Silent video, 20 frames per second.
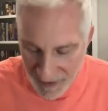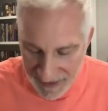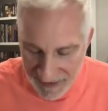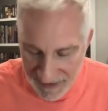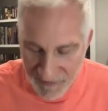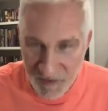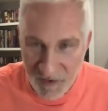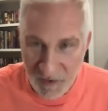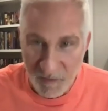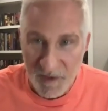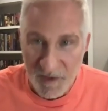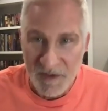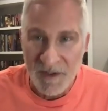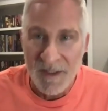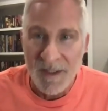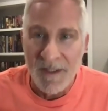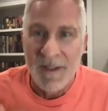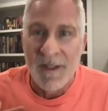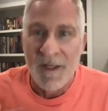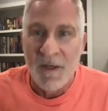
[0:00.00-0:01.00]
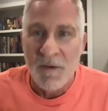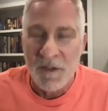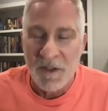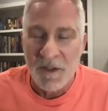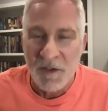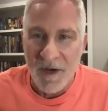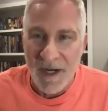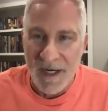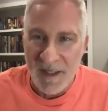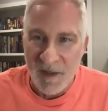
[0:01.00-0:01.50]
And so we're we're
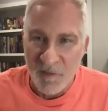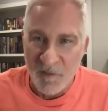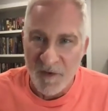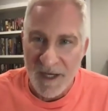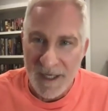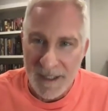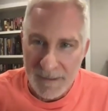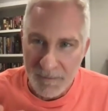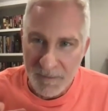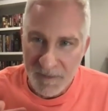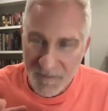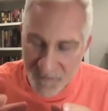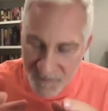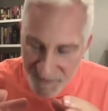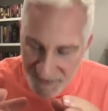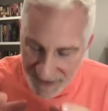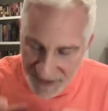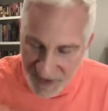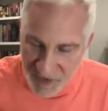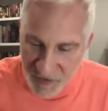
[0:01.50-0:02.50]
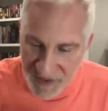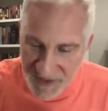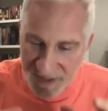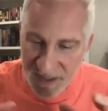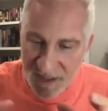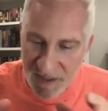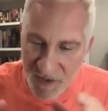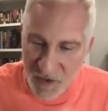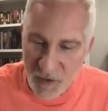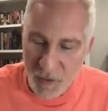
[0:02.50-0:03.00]
trying to find interesting
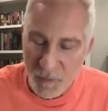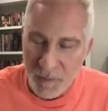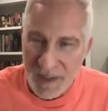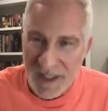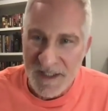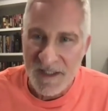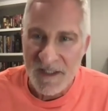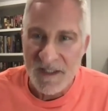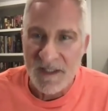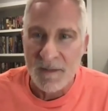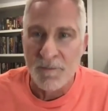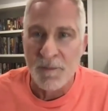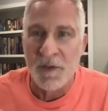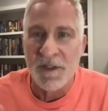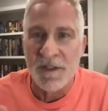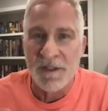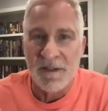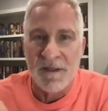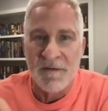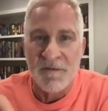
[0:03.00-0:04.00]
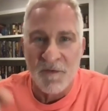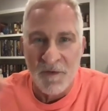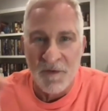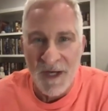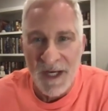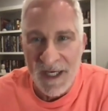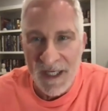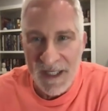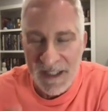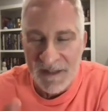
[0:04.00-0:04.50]
and new places to put a
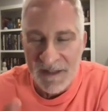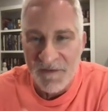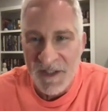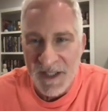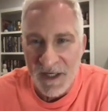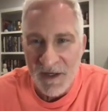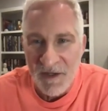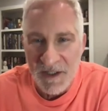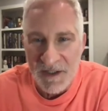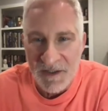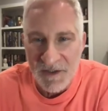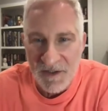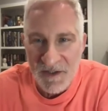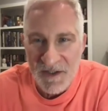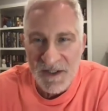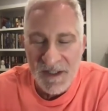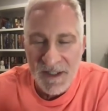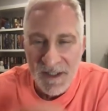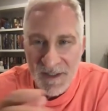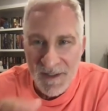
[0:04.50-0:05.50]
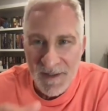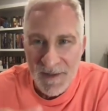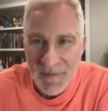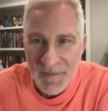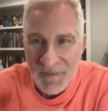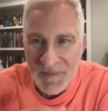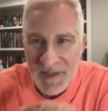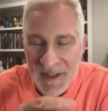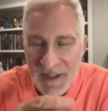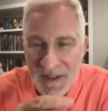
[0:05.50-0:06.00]
variety of characters
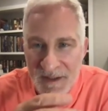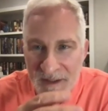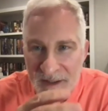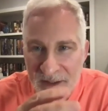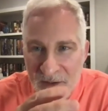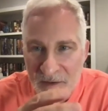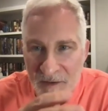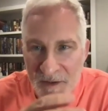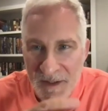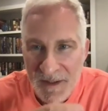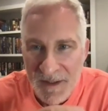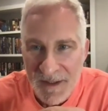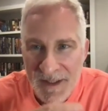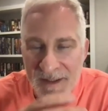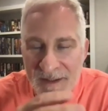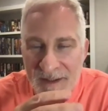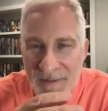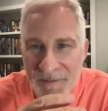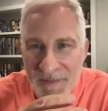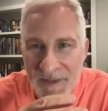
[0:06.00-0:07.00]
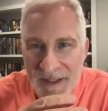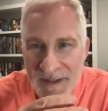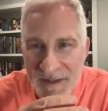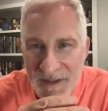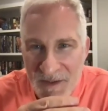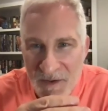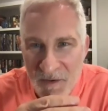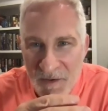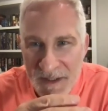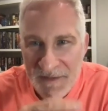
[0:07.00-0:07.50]
that you know
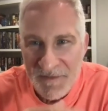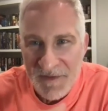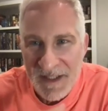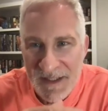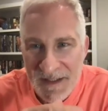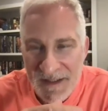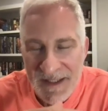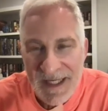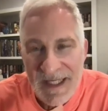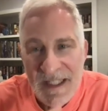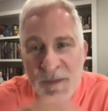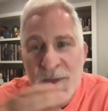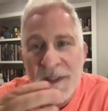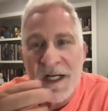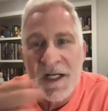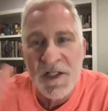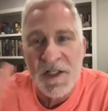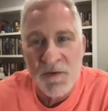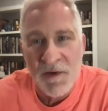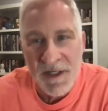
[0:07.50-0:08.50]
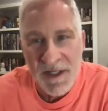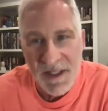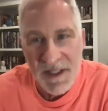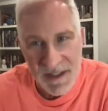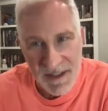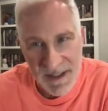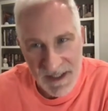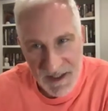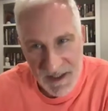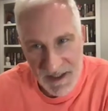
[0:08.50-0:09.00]
don't even the espionage story doesn't
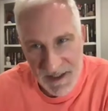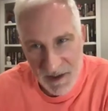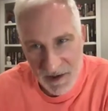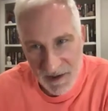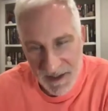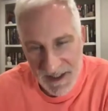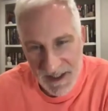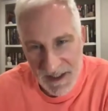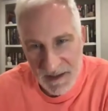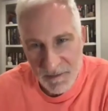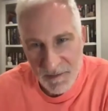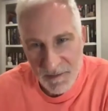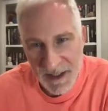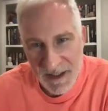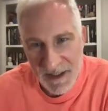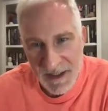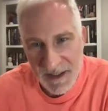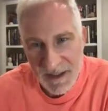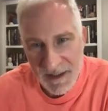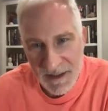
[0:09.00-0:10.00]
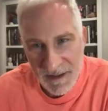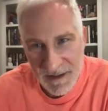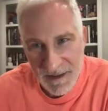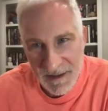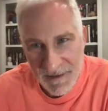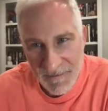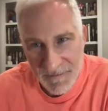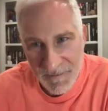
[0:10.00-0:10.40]
necessarily need to be the the,